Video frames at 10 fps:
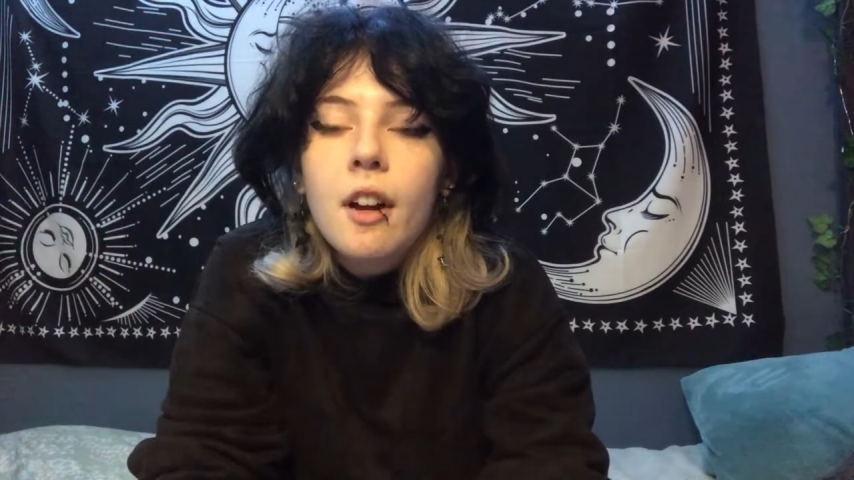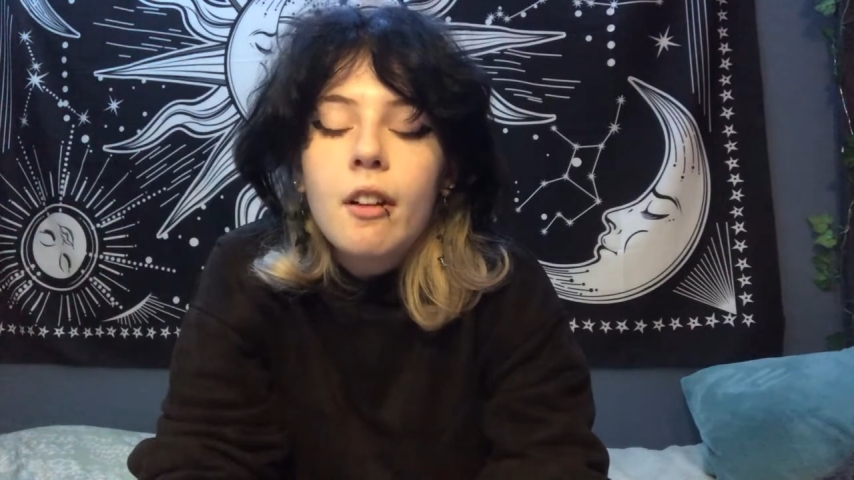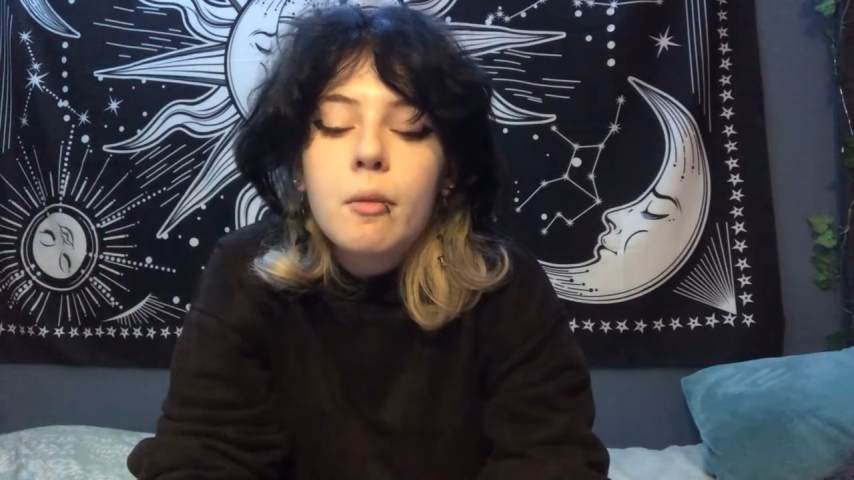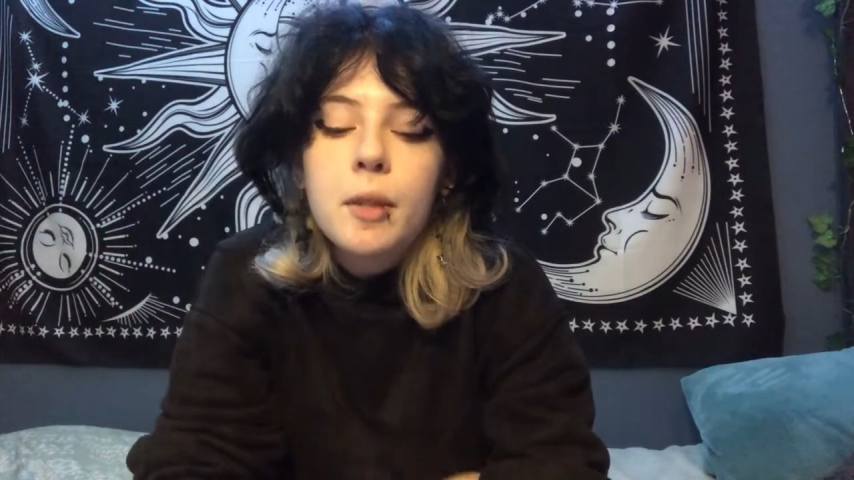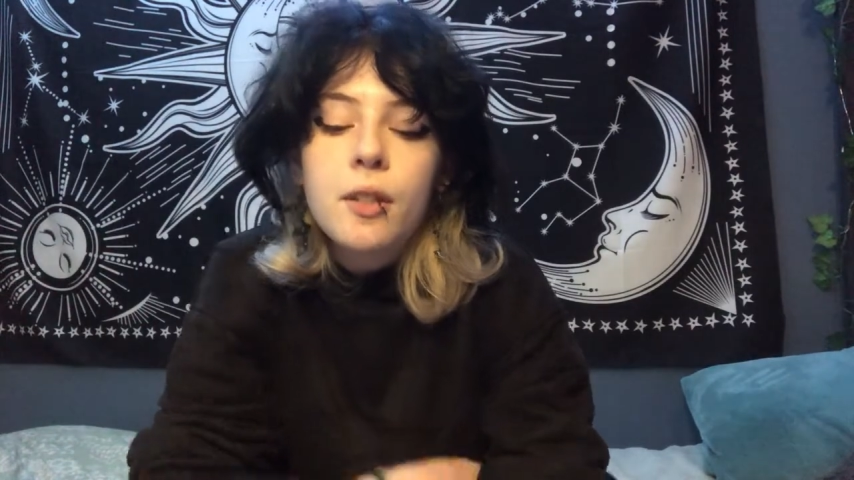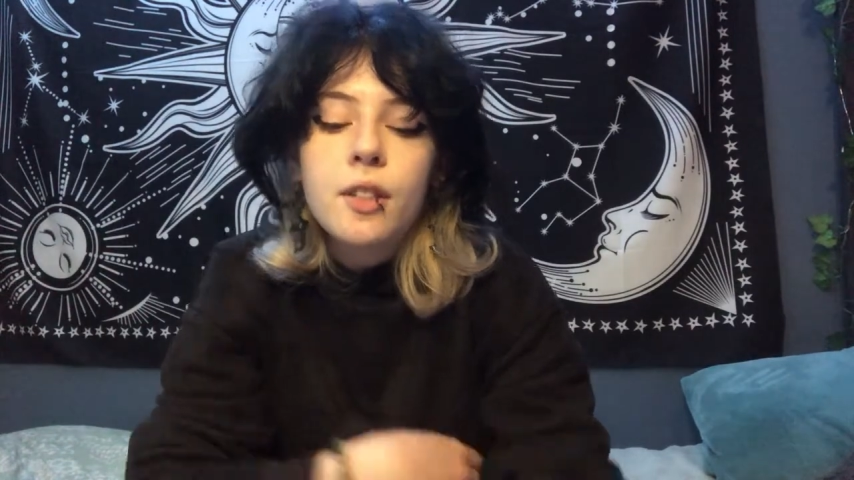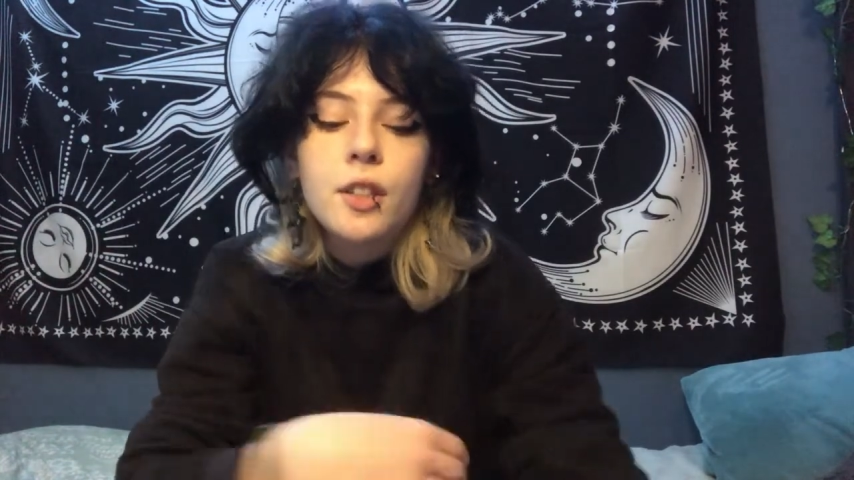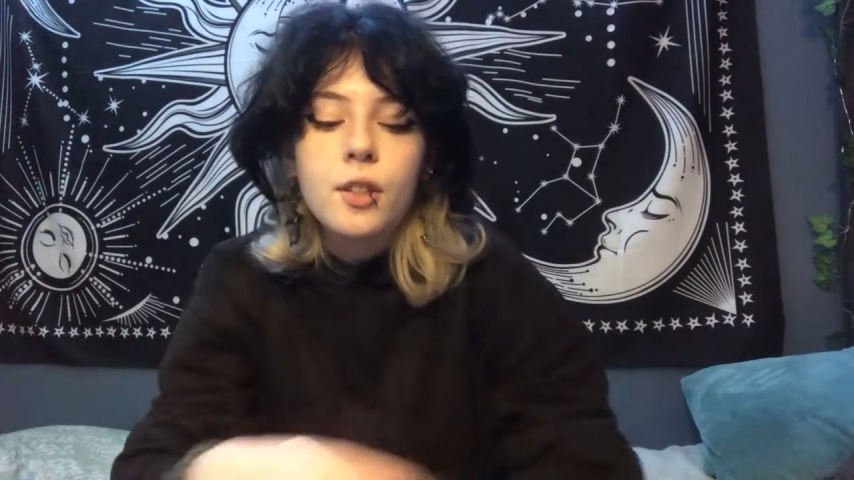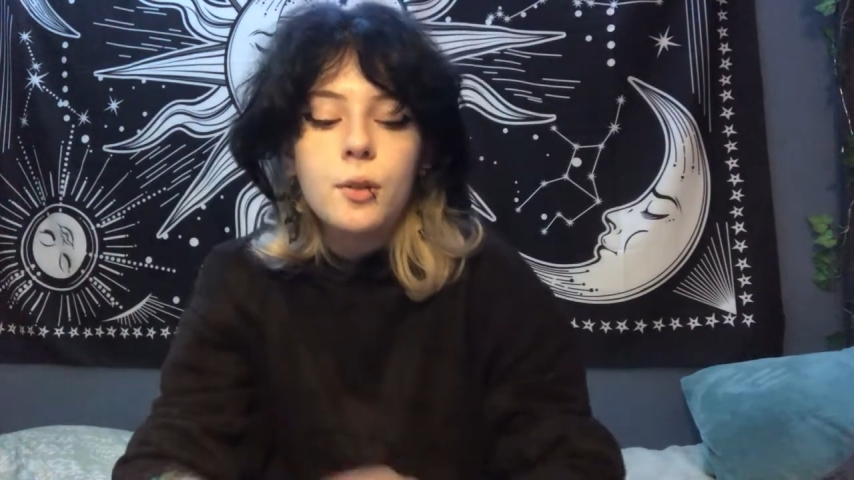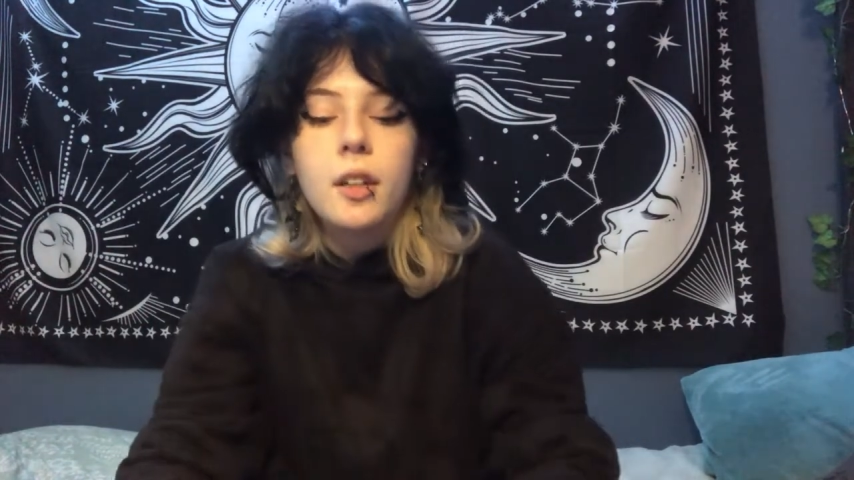I will be
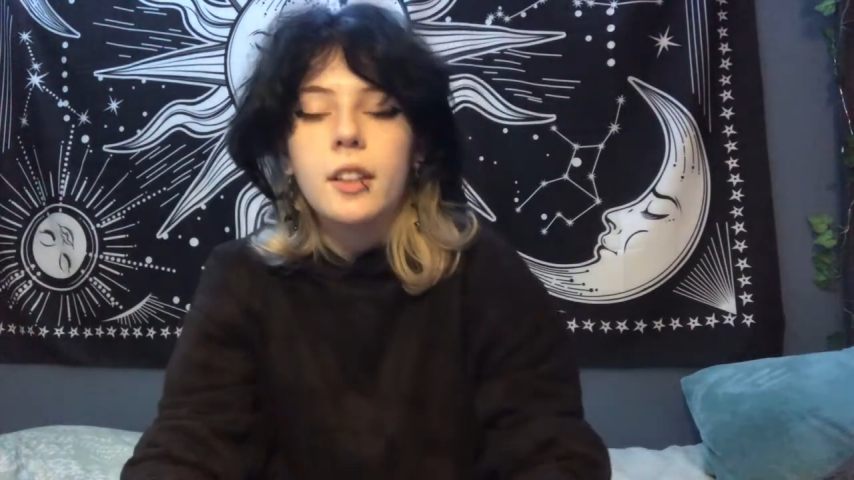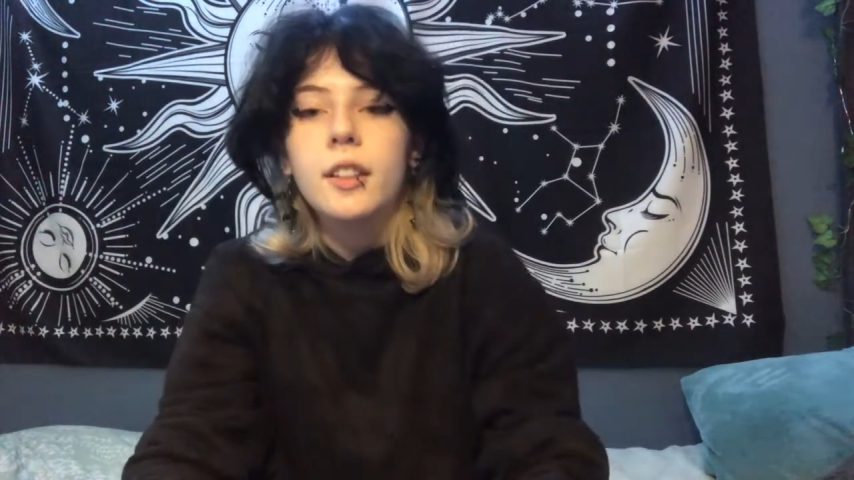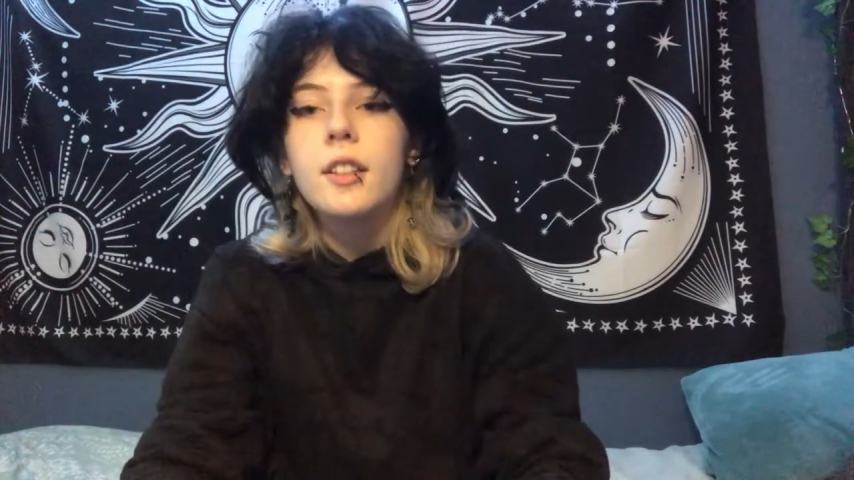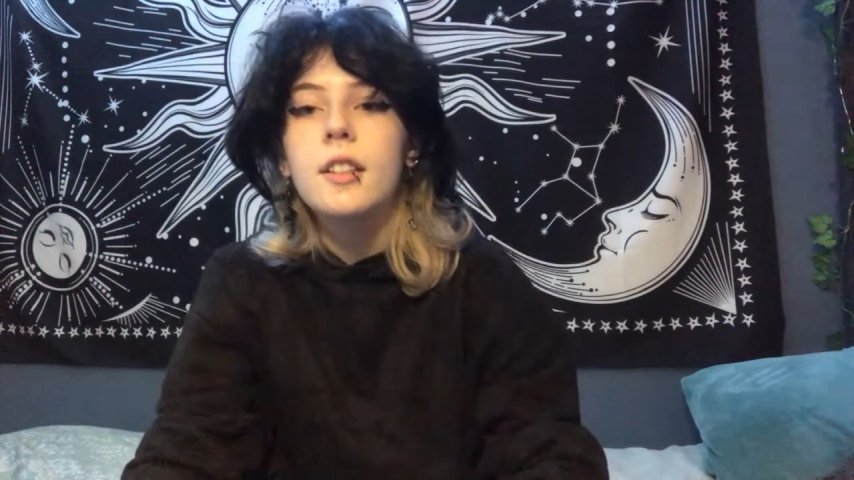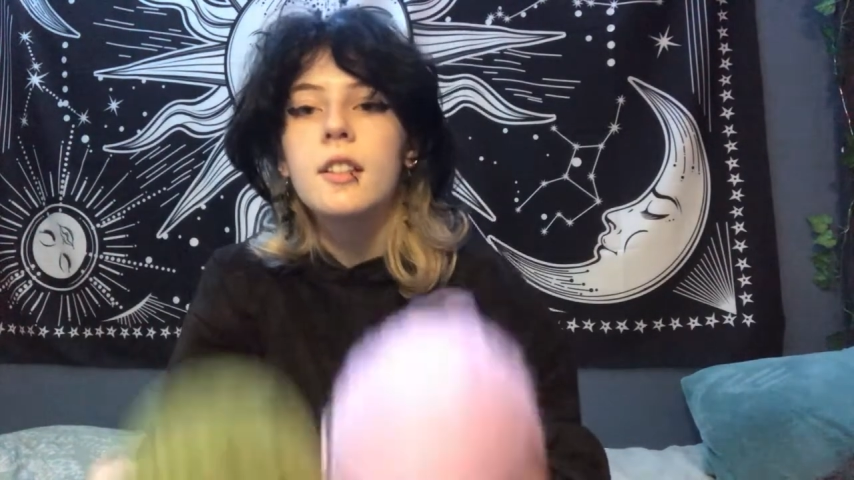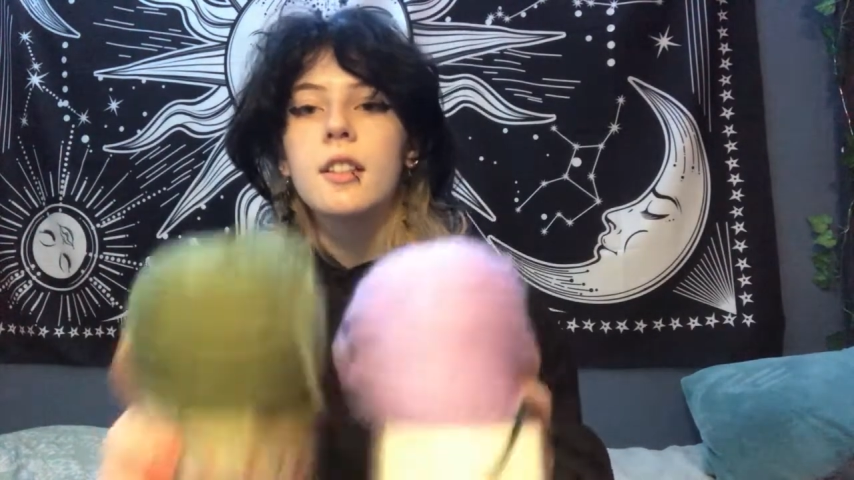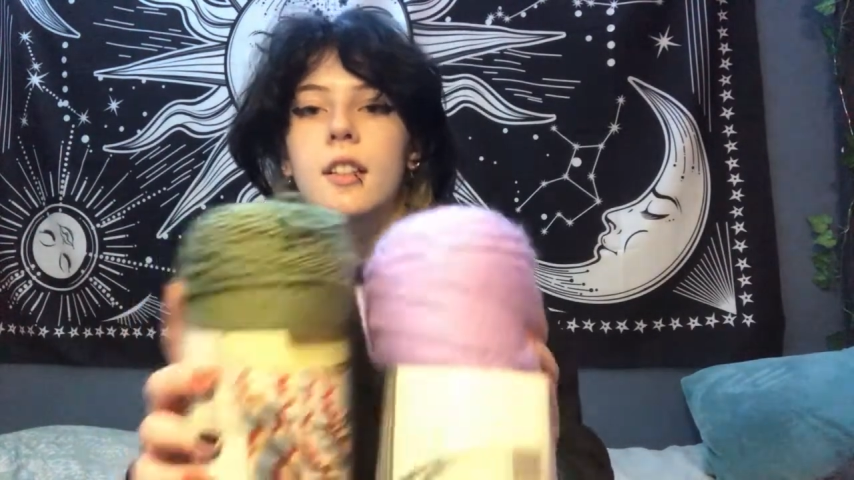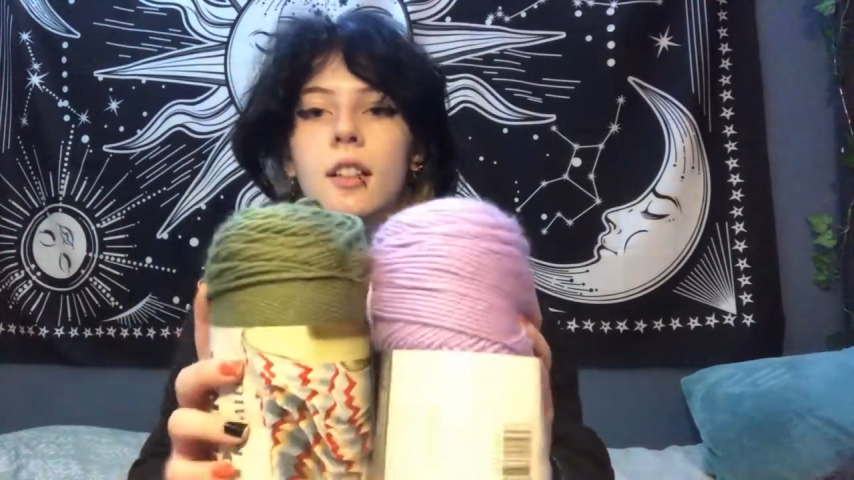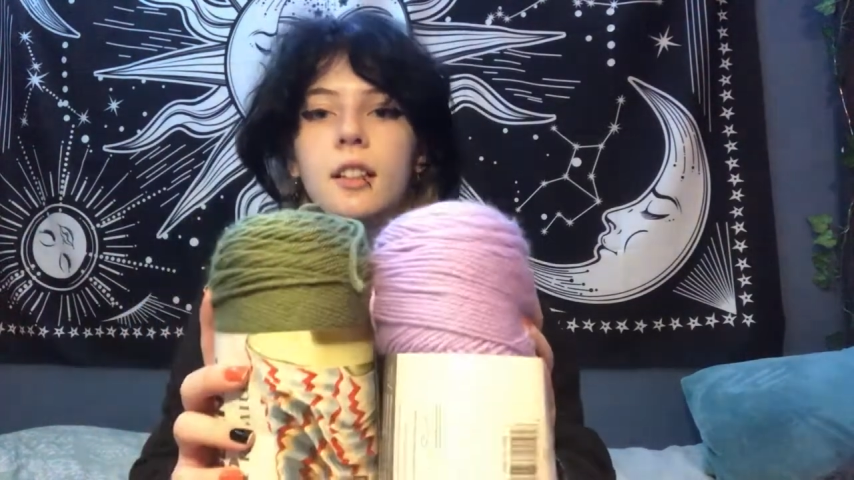using two colors,